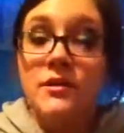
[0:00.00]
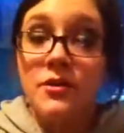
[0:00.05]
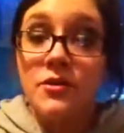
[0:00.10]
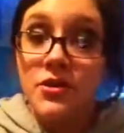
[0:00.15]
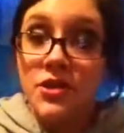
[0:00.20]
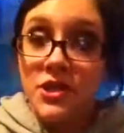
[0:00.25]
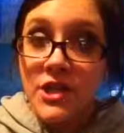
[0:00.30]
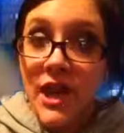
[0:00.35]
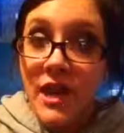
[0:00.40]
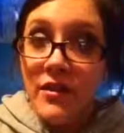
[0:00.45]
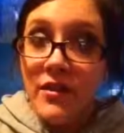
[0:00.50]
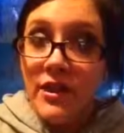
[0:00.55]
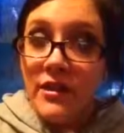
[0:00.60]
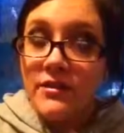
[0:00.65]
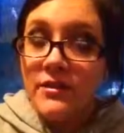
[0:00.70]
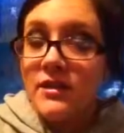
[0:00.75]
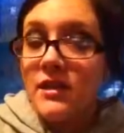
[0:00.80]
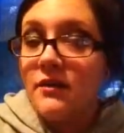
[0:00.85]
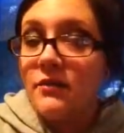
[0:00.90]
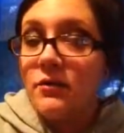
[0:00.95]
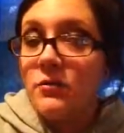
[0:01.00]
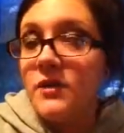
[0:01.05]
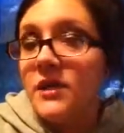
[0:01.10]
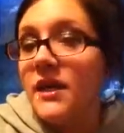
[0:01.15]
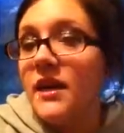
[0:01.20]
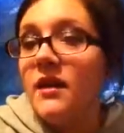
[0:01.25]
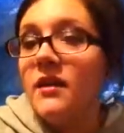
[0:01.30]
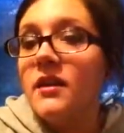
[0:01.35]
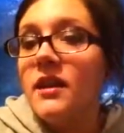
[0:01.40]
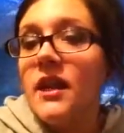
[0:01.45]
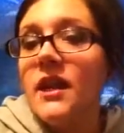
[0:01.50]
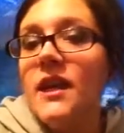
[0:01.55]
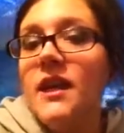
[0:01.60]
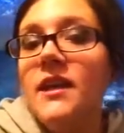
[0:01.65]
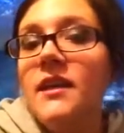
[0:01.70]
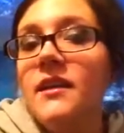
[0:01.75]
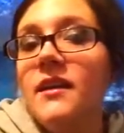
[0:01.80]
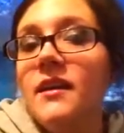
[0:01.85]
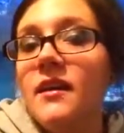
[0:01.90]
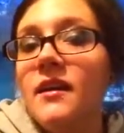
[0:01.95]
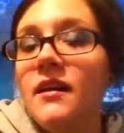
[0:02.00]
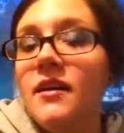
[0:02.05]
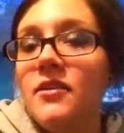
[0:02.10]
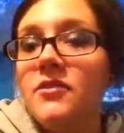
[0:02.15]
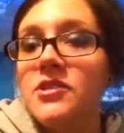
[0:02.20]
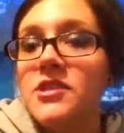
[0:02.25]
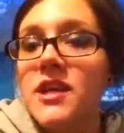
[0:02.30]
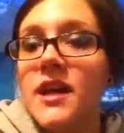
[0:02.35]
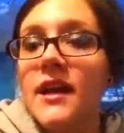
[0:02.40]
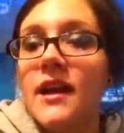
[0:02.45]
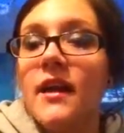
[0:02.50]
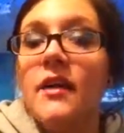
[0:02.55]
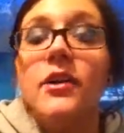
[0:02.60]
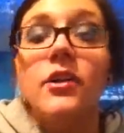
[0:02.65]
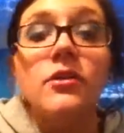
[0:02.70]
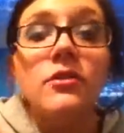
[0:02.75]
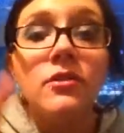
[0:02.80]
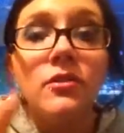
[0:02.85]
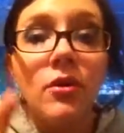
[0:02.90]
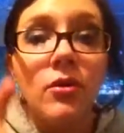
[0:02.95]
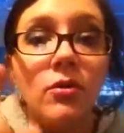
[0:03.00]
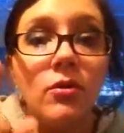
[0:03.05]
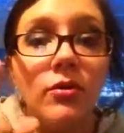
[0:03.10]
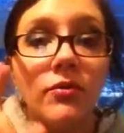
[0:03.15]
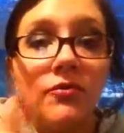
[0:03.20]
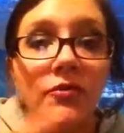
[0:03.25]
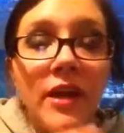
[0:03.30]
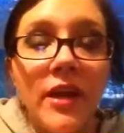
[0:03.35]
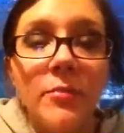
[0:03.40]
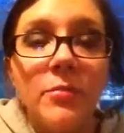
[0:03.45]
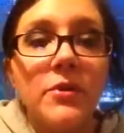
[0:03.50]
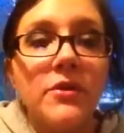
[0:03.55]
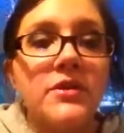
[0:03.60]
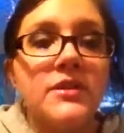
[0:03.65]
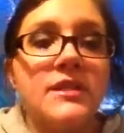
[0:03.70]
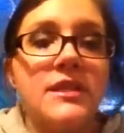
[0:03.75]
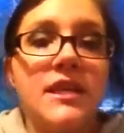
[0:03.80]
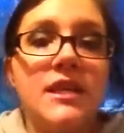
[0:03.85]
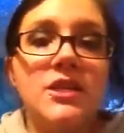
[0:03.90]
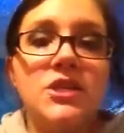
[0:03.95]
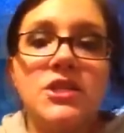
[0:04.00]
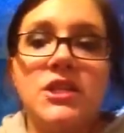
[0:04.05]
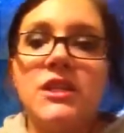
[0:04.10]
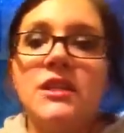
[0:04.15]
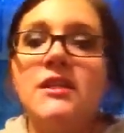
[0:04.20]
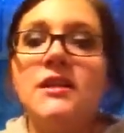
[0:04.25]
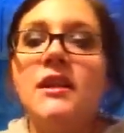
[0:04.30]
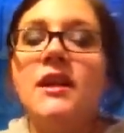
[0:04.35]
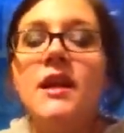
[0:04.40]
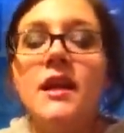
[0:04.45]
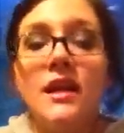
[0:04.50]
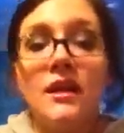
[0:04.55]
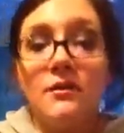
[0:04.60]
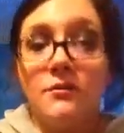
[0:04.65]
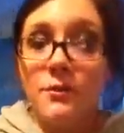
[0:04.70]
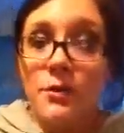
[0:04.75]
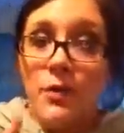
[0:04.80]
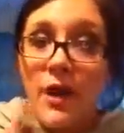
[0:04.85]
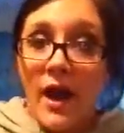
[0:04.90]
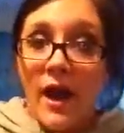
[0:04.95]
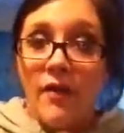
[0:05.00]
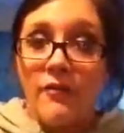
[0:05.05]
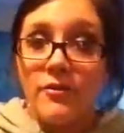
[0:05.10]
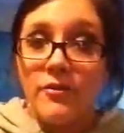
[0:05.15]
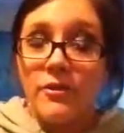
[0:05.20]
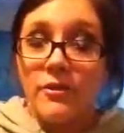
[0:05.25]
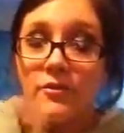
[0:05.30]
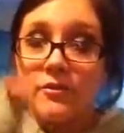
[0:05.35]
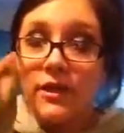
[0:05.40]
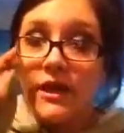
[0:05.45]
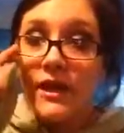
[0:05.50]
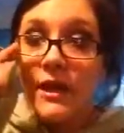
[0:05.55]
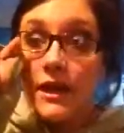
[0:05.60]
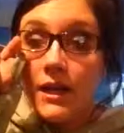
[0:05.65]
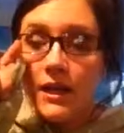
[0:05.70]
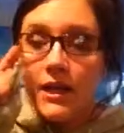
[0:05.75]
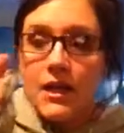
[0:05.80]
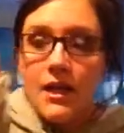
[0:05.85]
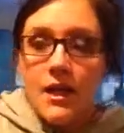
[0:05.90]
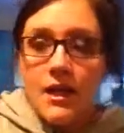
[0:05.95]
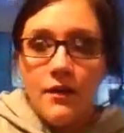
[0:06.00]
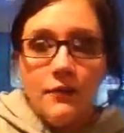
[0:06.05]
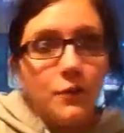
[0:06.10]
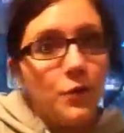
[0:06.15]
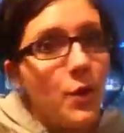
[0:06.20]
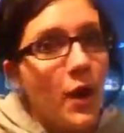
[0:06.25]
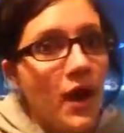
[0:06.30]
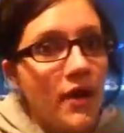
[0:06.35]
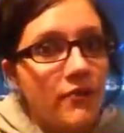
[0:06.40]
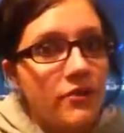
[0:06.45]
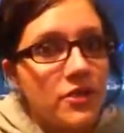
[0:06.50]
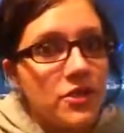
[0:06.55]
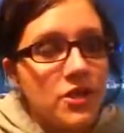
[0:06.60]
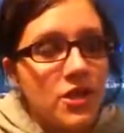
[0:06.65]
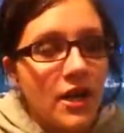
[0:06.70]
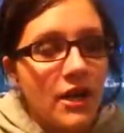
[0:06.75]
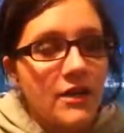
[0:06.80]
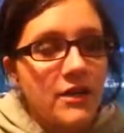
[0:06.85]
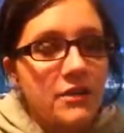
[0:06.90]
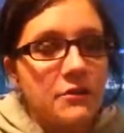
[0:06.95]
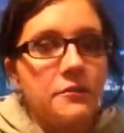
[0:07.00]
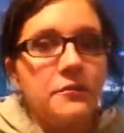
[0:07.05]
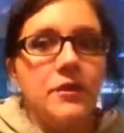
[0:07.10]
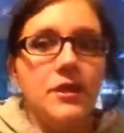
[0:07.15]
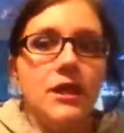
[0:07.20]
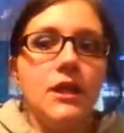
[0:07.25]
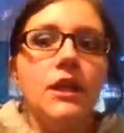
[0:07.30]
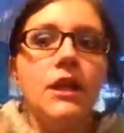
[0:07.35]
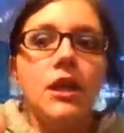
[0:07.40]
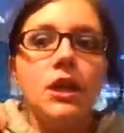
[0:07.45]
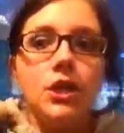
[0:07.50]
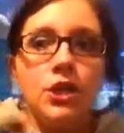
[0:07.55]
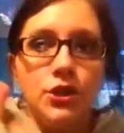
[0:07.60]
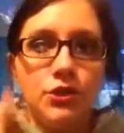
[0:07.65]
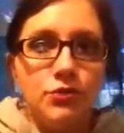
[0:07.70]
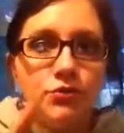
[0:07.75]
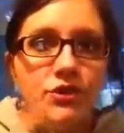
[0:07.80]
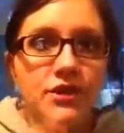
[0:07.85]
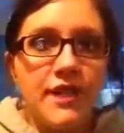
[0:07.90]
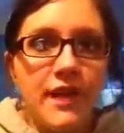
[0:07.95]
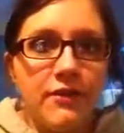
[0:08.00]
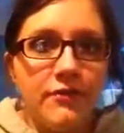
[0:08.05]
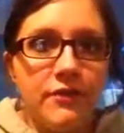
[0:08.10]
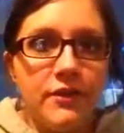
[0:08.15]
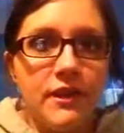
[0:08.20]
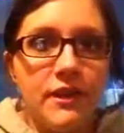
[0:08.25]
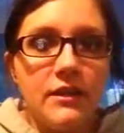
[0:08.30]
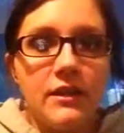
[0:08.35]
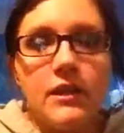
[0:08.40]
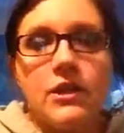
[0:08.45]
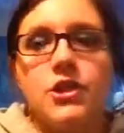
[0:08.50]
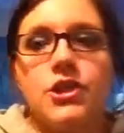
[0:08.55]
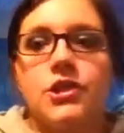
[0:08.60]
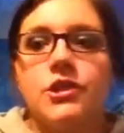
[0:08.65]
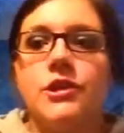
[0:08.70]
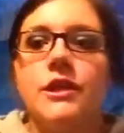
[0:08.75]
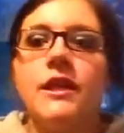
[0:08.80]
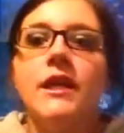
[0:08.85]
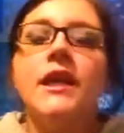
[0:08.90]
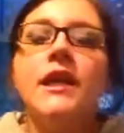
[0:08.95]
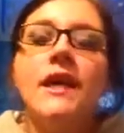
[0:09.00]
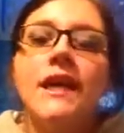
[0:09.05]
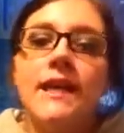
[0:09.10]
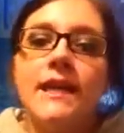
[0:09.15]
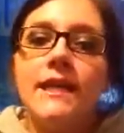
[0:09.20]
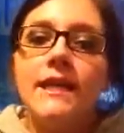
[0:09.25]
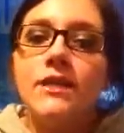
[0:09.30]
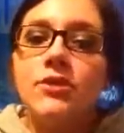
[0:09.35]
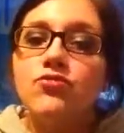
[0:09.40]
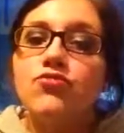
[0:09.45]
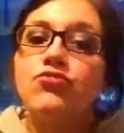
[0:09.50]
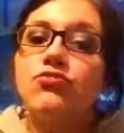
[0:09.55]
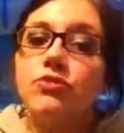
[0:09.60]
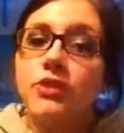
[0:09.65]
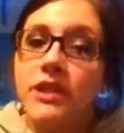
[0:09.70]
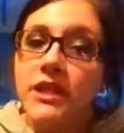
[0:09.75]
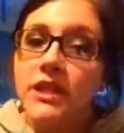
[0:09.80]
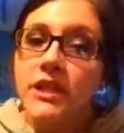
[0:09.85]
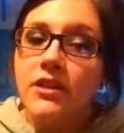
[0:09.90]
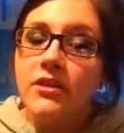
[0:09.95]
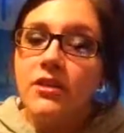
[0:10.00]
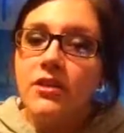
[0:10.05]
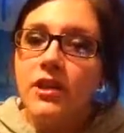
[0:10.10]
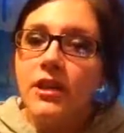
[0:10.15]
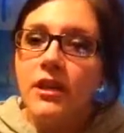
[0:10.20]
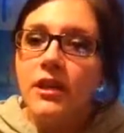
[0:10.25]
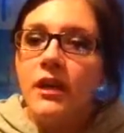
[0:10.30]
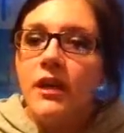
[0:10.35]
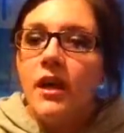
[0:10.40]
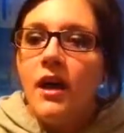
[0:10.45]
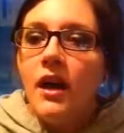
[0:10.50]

So shout outs to everybody out in Gahanna. Go check out your local Vapor Station if you haven't already. If you haven't tried the V, you definitely should. It is really good.